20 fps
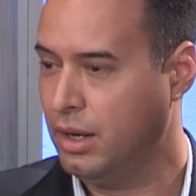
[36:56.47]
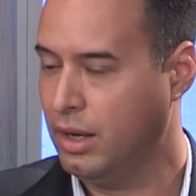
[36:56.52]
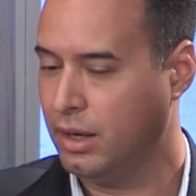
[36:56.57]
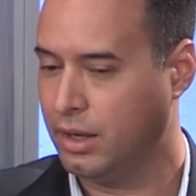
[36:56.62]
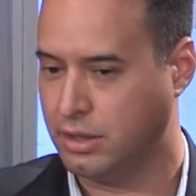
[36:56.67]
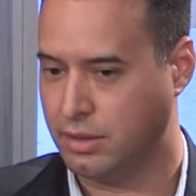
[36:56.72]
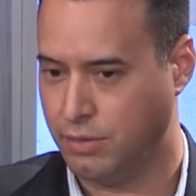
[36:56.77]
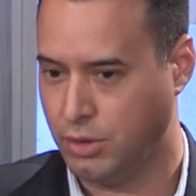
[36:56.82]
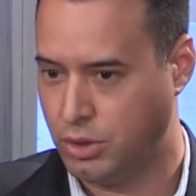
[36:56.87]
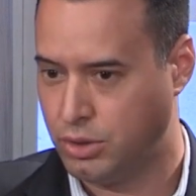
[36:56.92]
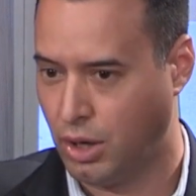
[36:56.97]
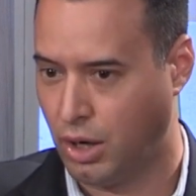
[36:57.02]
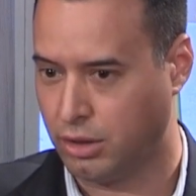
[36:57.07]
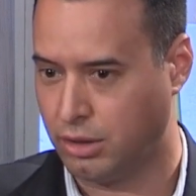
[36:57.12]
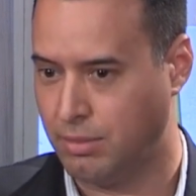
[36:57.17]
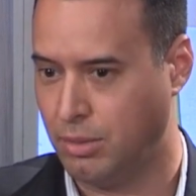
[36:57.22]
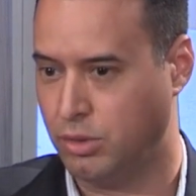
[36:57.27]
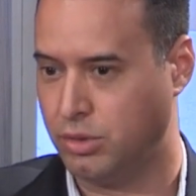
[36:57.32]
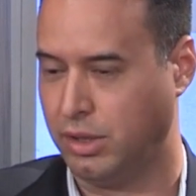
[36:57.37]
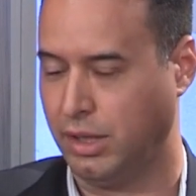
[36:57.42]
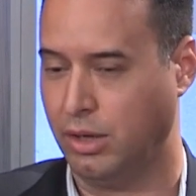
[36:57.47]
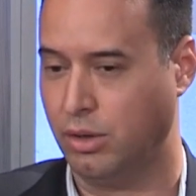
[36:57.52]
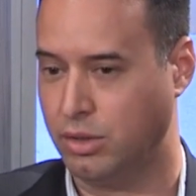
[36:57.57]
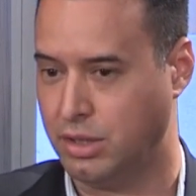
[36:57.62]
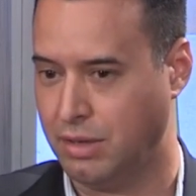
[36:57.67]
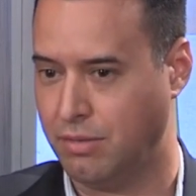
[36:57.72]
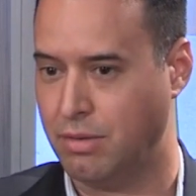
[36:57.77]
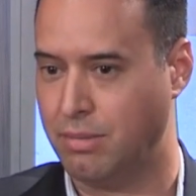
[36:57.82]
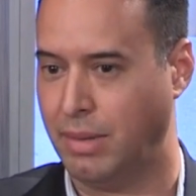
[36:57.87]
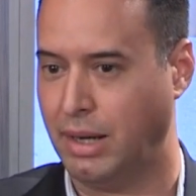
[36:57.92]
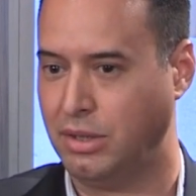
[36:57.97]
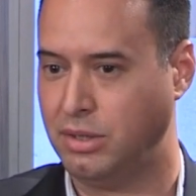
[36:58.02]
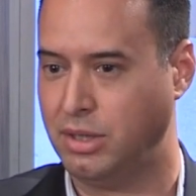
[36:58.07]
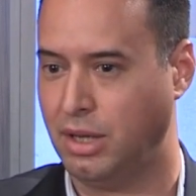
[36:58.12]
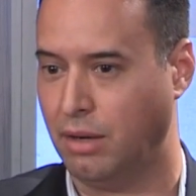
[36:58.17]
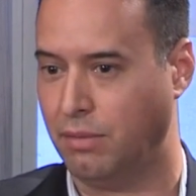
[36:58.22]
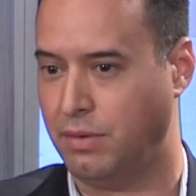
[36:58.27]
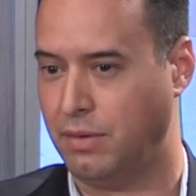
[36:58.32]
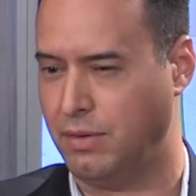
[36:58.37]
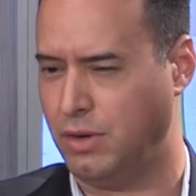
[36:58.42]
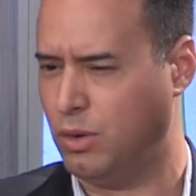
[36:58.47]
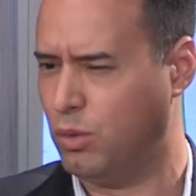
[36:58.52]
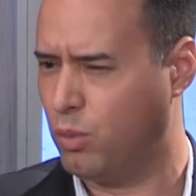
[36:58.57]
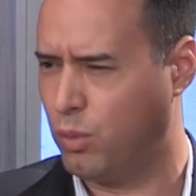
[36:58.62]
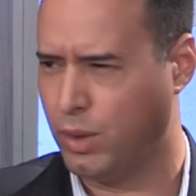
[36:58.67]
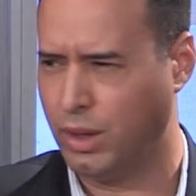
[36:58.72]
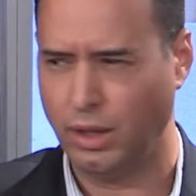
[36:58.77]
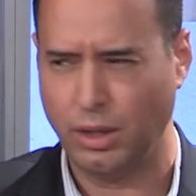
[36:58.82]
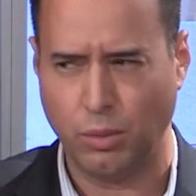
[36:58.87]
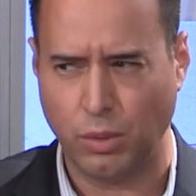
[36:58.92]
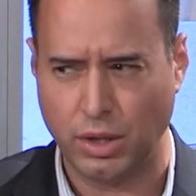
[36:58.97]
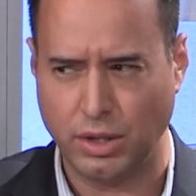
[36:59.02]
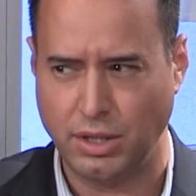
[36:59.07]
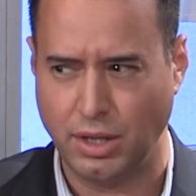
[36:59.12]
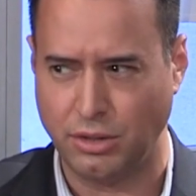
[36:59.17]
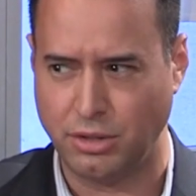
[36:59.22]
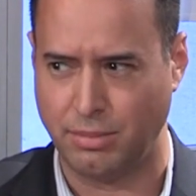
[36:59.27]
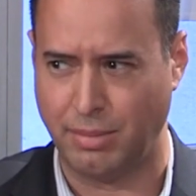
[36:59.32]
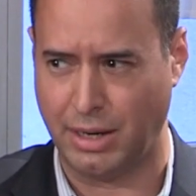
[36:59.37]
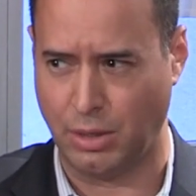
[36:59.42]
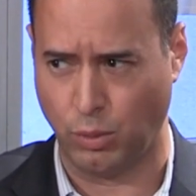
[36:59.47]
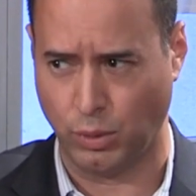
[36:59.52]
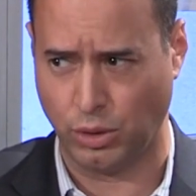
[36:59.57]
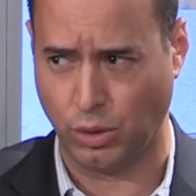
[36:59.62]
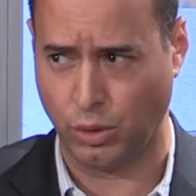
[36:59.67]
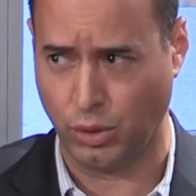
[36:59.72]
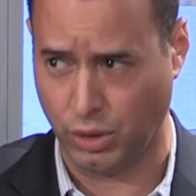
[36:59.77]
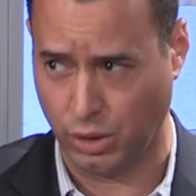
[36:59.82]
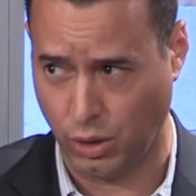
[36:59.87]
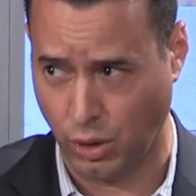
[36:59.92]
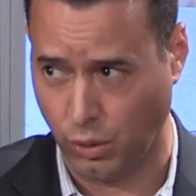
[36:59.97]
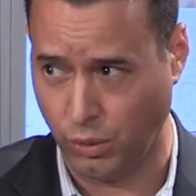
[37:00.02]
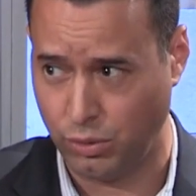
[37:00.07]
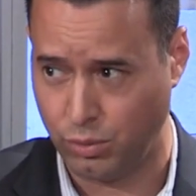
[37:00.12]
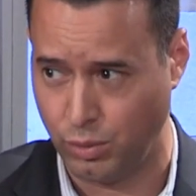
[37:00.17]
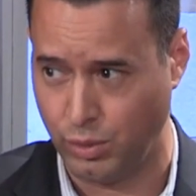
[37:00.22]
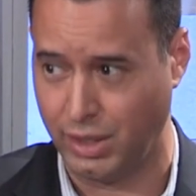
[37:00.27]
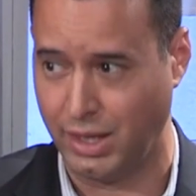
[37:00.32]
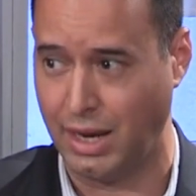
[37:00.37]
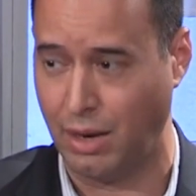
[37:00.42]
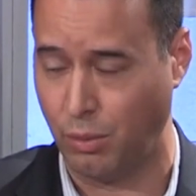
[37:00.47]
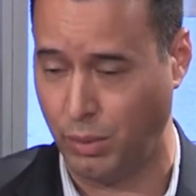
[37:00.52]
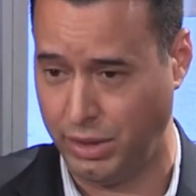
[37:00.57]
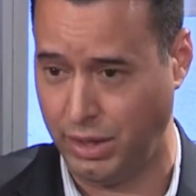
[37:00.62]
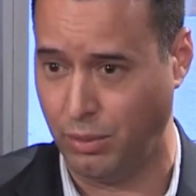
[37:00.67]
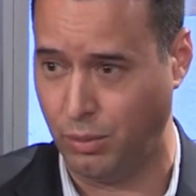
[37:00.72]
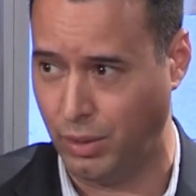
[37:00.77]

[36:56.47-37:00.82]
Because if you talk to most leaders, even myself, if you really were to tell somebody what they're going to go through to get what they